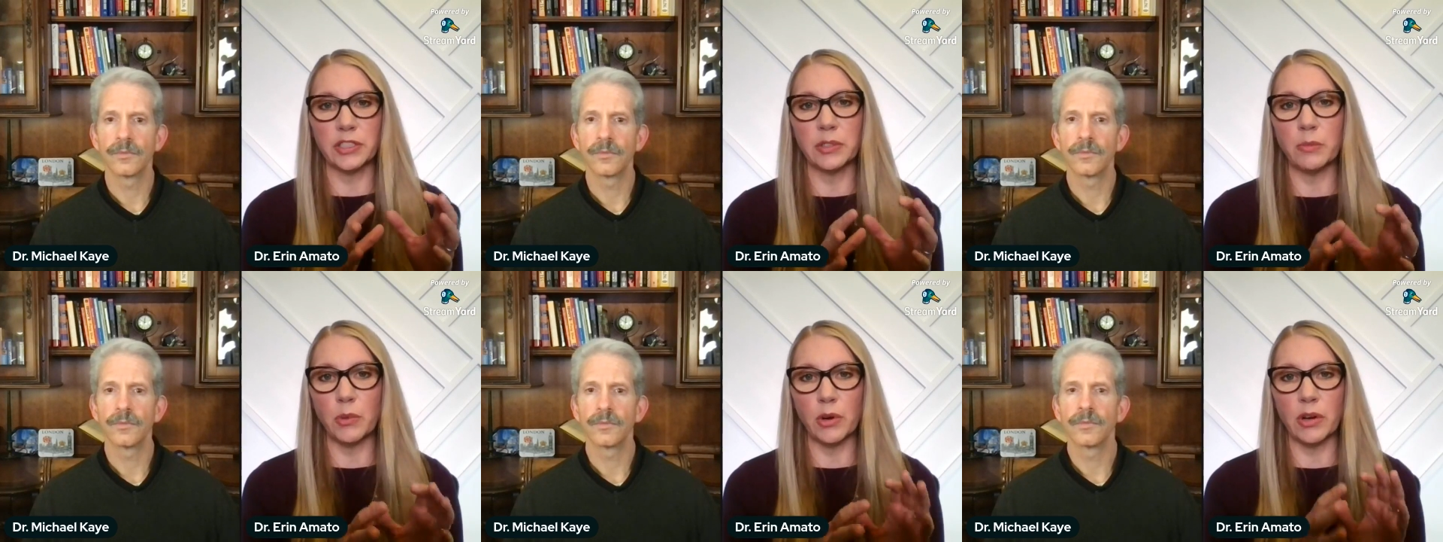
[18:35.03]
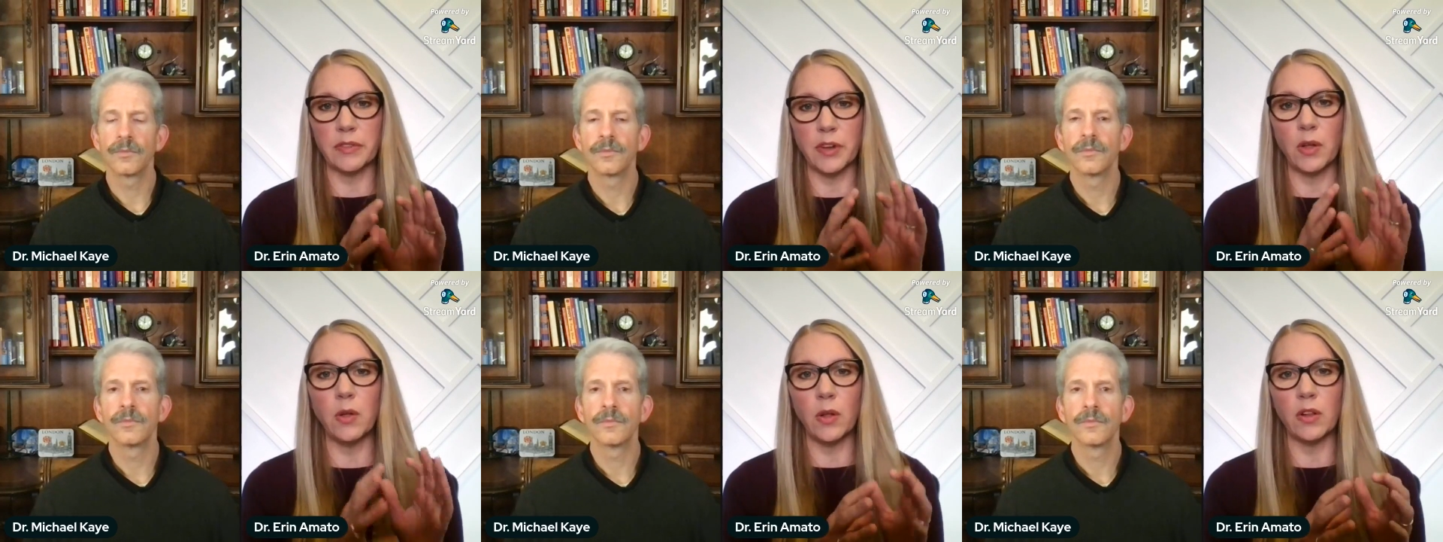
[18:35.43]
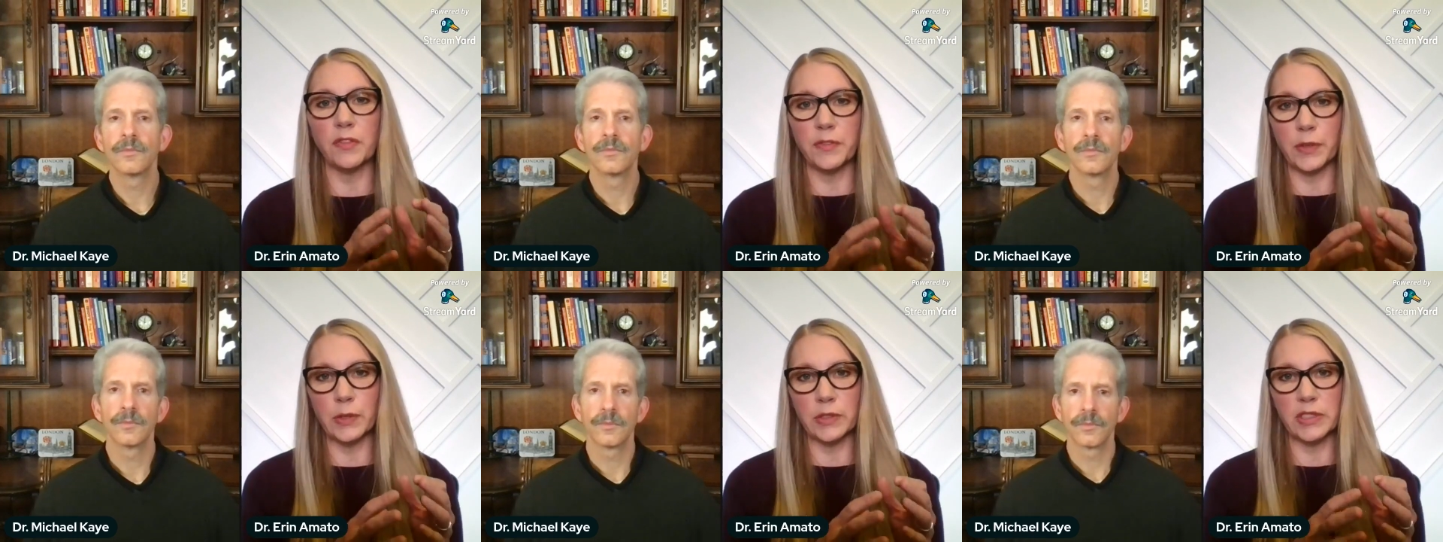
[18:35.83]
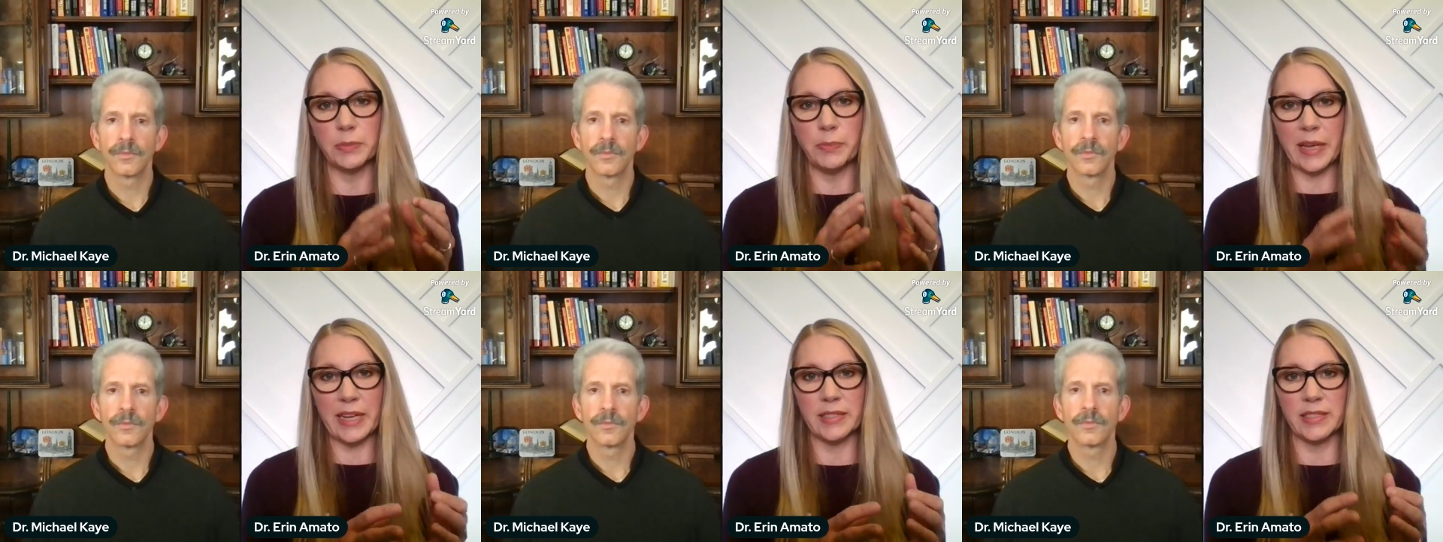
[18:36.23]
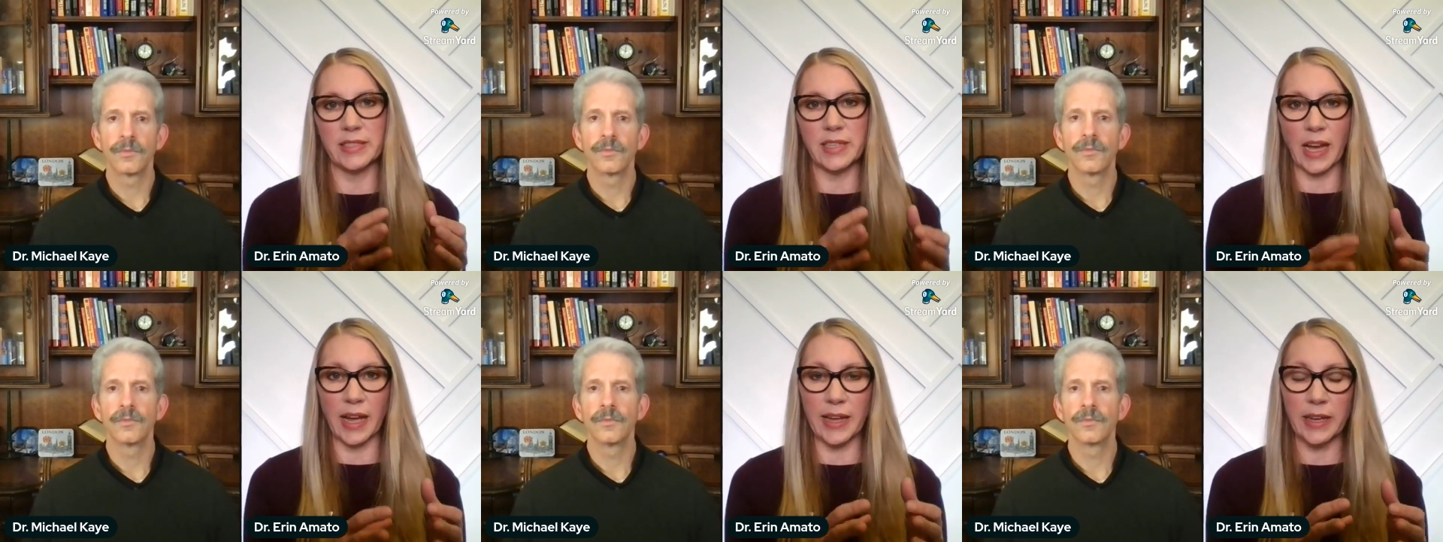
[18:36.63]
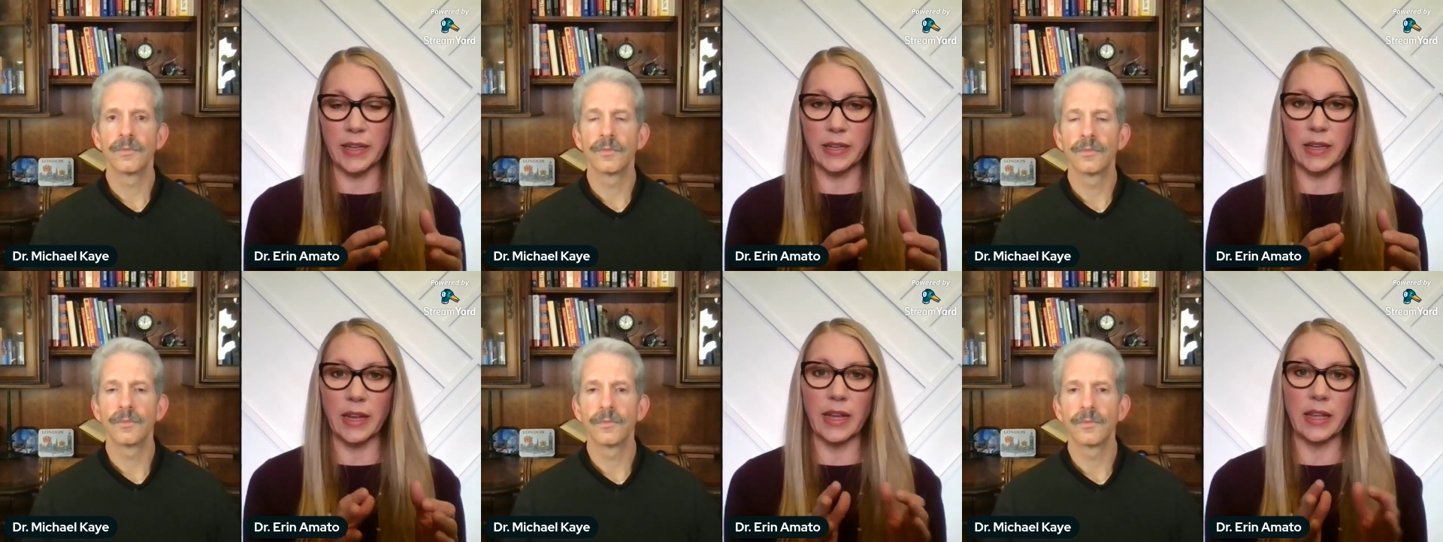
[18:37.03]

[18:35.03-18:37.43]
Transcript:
Speaker 1: to more of a whole foods based diet